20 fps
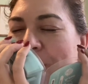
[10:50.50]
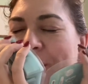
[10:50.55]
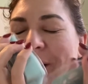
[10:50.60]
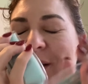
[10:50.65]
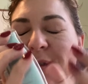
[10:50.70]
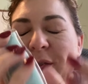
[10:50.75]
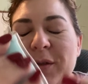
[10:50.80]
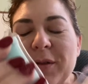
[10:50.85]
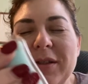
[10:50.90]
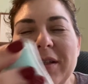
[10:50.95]

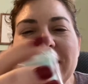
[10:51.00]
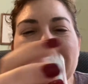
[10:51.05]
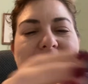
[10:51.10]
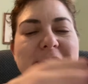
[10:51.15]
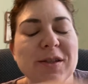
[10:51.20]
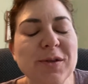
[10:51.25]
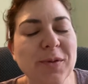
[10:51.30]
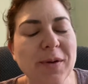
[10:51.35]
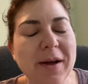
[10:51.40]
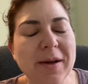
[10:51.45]
So Sand
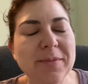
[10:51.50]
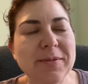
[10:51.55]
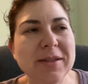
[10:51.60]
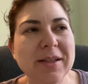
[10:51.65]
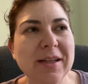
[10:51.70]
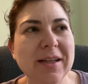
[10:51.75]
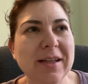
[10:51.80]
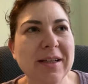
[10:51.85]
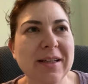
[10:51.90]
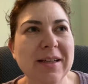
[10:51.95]
Swept
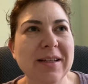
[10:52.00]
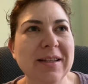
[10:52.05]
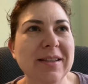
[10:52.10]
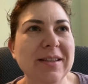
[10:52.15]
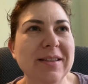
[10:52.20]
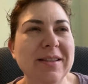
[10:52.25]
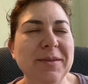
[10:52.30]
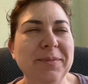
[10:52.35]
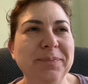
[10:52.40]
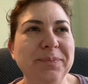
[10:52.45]

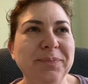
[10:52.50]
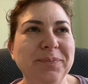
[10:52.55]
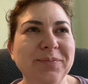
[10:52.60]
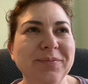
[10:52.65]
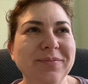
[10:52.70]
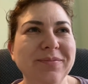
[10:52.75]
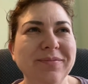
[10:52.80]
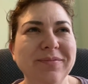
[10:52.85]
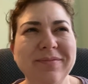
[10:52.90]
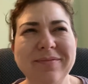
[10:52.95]
is,
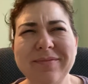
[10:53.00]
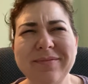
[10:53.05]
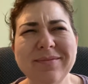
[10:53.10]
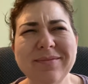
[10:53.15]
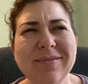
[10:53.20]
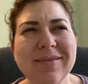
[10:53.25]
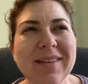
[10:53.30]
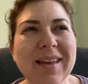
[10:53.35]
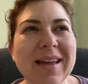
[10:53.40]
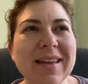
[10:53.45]

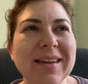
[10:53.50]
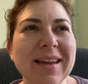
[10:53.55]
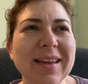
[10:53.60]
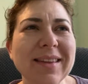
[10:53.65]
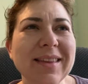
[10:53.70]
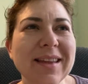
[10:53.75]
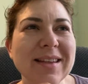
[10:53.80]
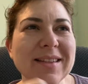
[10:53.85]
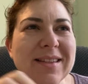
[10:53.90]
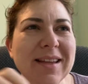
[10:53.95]
like
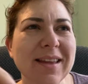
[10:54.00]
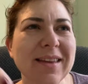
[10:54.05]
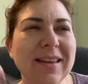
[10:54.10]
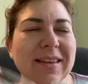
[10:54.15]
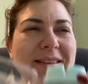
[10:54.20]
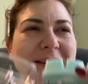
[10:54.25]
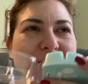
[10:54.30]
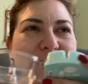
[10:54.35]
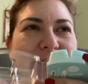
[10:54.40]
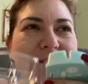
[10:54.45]
they say that
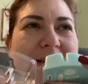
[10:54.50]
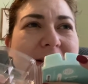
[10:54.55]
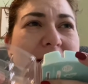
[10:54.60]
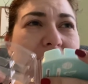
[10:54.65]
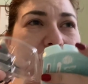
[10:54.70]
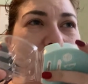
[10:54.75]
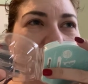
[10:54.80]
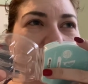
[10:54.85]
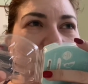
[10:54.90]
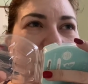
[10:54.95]
there's
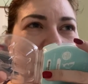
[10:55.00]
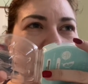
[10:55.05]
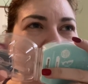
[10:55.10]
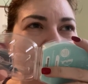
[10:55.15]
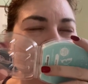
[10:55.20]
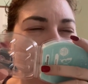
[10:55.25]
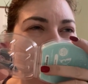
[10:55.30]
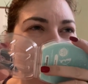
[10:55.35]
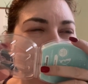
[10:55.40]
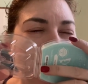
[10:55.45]
lemon
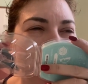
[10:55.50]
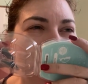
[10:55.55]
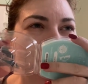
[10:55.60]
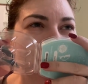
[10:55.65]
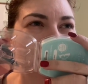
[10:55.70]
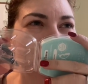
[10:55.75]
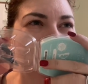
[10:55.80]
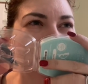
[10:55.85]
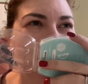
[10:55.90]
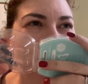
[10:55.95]
and
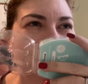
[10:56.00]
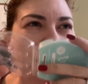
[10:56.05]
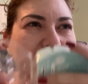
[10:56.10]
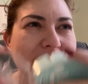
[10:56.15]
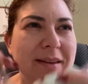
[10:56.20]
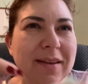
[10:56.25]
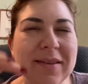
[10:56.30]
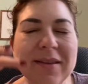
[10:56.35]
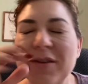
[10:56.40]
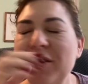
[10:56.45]

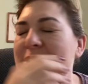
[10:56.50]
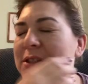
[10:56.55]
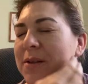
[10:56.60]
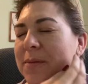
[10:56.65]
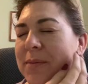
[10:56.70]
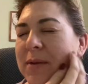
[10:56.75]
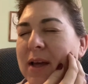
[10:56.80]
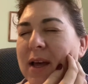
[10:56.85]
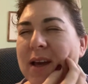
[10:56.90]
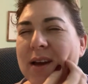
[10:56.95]
that there's some
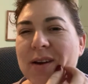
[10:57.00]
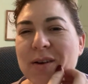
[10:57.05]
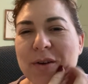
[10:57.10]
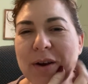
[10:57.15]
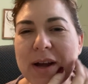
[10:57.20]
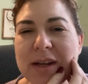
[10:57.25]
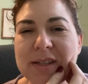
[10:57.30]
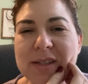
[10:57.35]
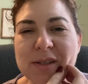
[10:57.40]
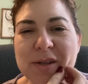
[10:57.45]
like
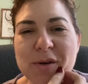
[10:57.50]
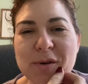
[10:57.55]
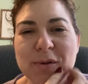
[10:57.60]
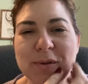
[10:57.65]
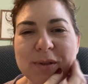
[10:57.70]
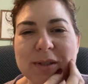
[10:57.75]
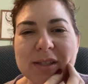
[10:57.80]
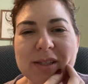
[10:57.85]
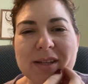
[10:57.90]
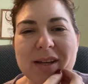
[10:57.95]
grass
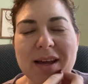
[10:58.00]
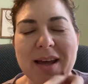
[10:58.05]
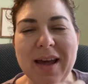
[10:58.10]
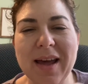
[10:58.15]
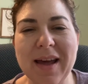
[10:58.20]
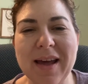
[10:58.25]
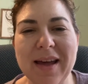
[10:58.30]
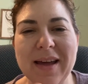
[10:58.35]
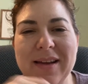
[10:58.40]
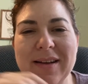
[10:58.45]
notes.
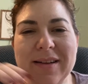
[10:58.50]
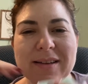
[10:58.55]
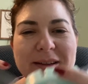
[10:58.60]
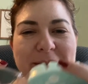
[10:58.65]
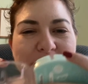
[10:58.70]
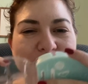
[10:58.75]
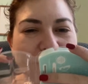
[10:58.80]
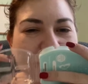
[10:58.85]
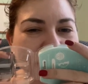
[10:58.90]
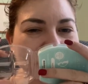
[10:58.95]
And
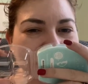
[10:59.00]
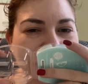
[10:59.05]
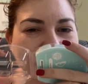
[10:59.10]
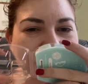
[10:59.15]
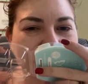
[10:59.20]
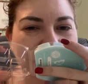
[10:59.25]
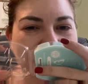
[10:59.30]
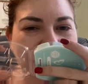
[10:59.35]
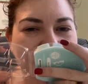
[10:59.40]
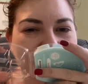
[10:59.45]

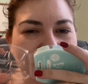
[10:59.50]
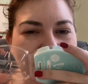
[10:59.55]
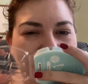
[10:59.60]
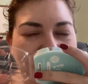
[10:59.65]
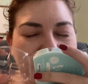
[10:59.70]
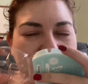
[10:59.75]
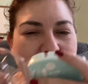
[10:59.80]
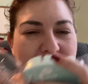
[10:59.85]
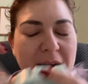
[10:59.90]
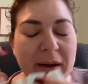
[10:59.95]

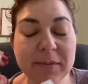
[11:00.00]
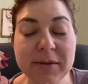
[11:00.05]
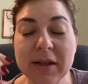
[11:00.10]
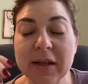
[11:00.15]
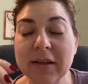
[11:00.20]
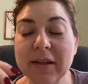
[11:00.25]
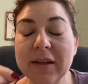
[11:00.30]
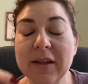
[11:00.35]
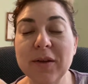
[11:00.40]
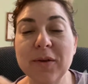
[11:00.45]
I'm
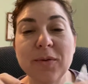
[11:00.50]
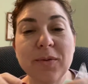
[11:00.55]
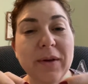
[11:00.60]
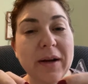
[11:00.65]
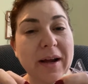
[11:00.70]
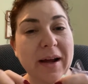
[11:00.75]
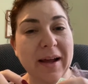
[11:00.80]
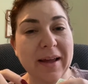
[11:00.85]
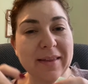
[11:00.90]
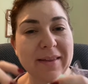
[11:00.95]
telling you what
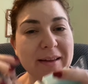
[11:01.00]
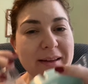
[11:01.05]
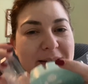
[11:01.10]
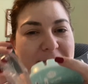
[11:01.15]
I think it